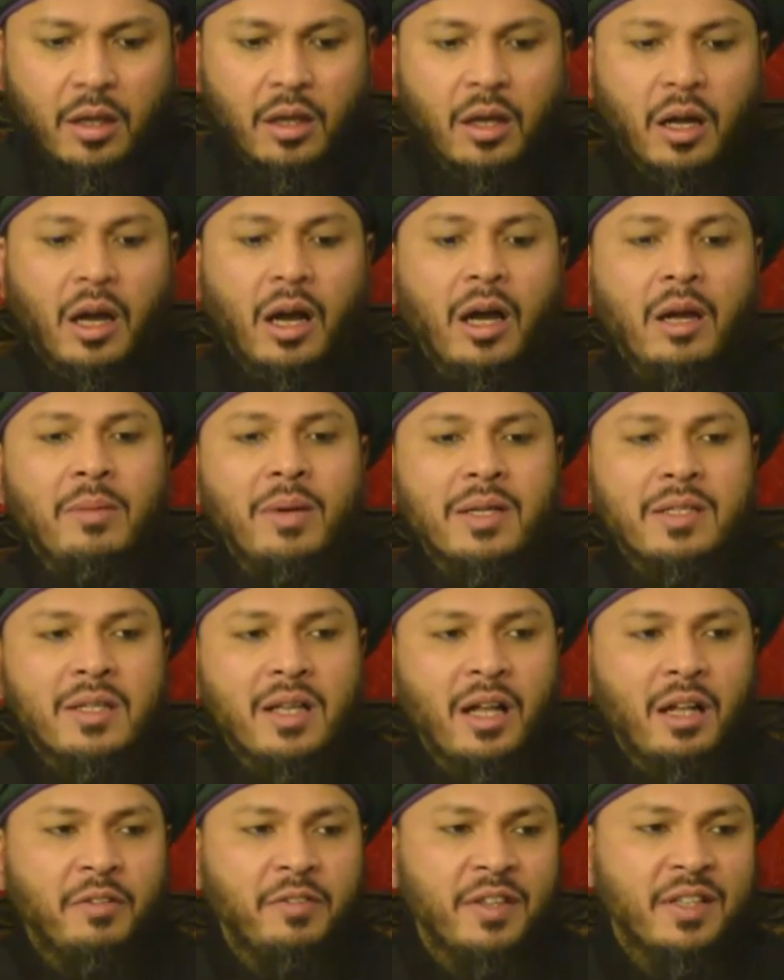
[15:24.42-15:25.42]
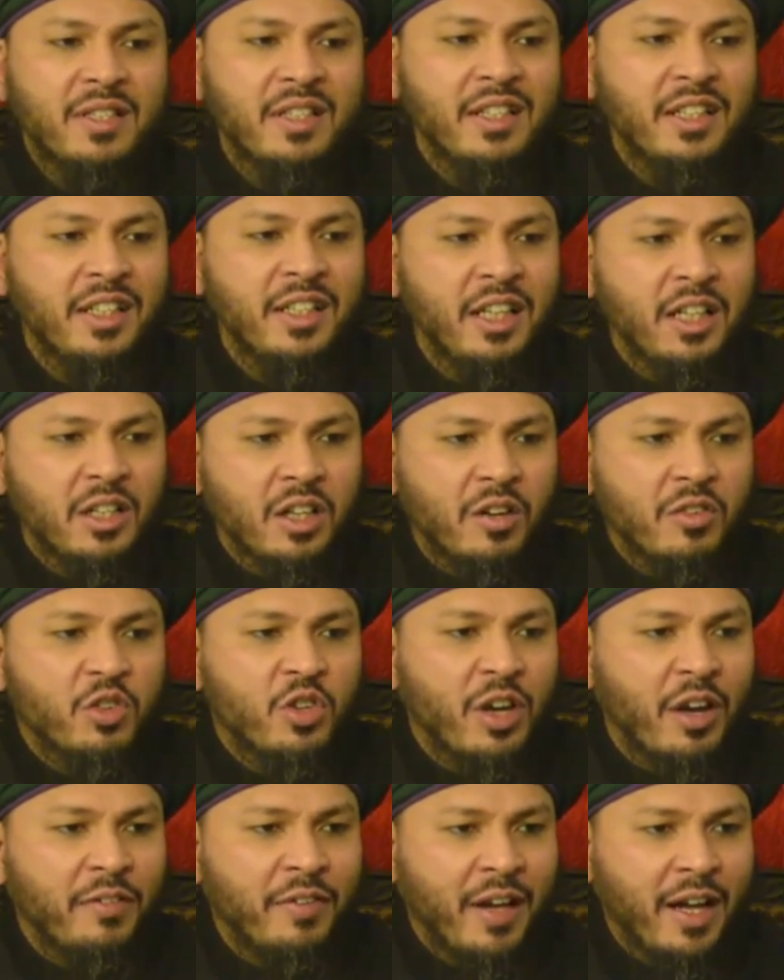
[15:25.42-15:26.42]
I myself is in need of
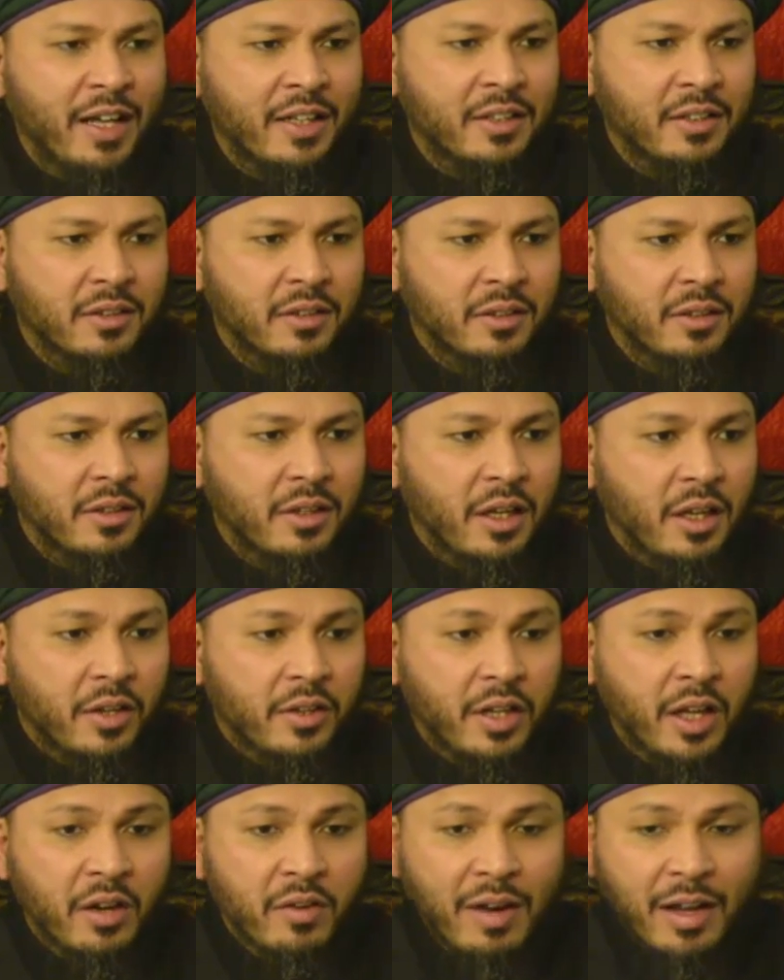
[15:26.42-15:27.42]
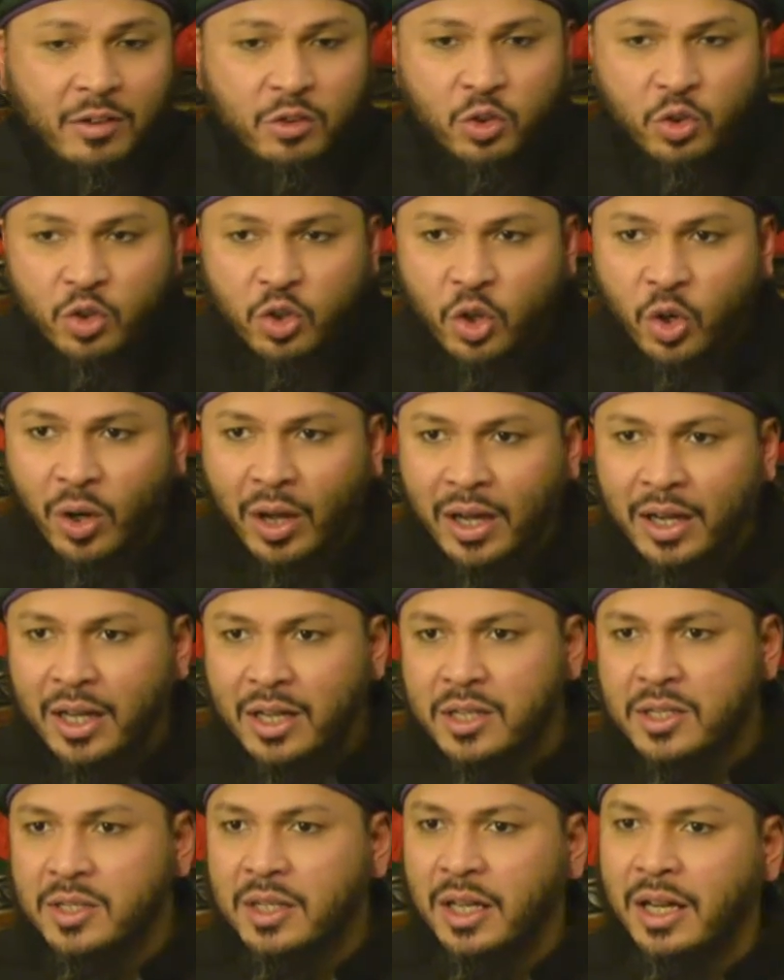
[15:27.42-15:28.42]
shafaat. They run to Nuh alayhi
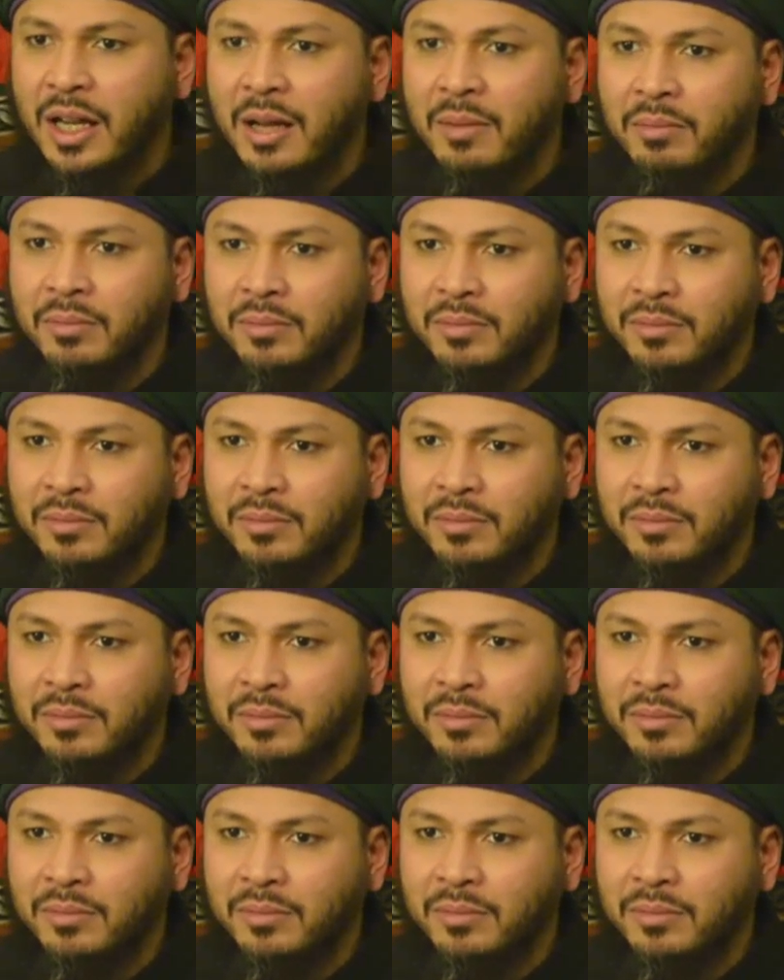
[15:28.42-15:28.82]
salam.